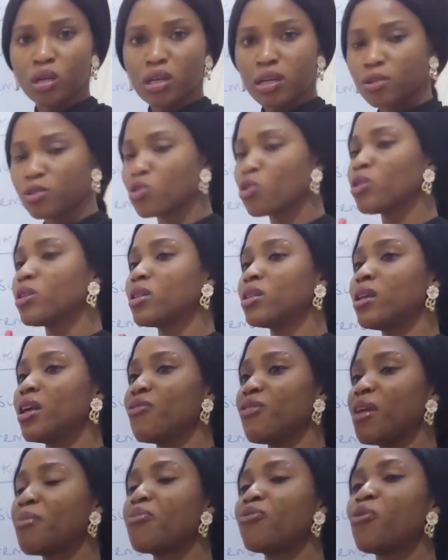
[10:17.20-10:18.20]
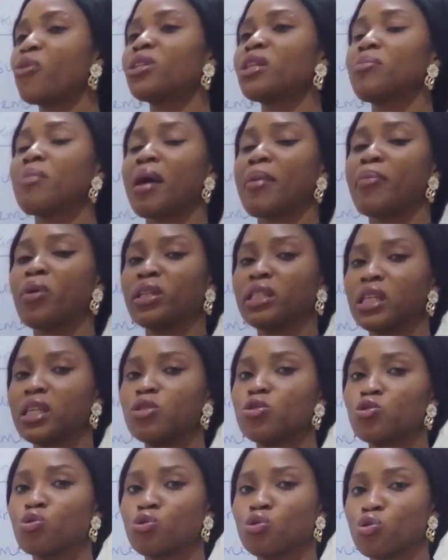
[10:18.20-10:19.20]
So if I'm folding my body
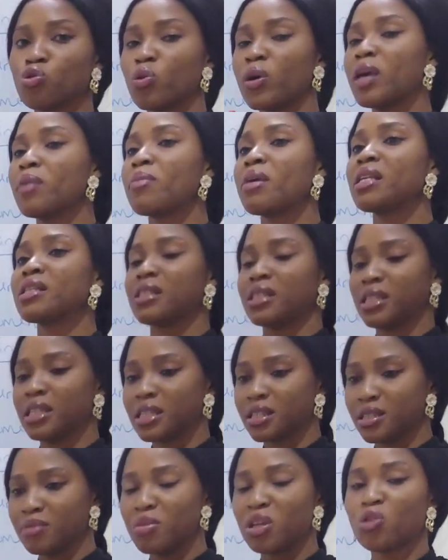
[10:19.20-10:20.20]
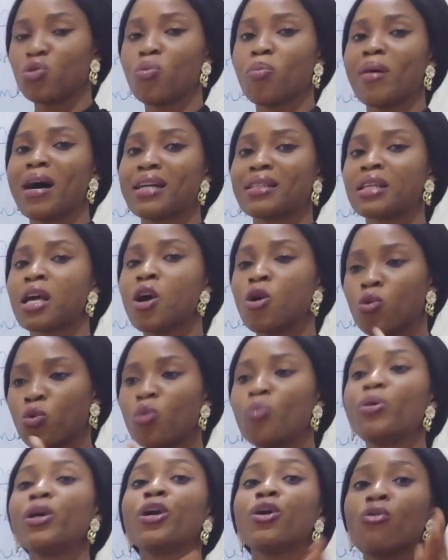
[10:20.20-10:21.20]
into two, it means this middle part will
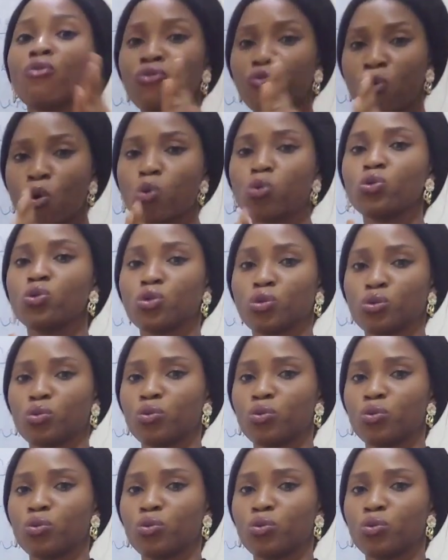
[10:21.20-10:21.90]
be on fold.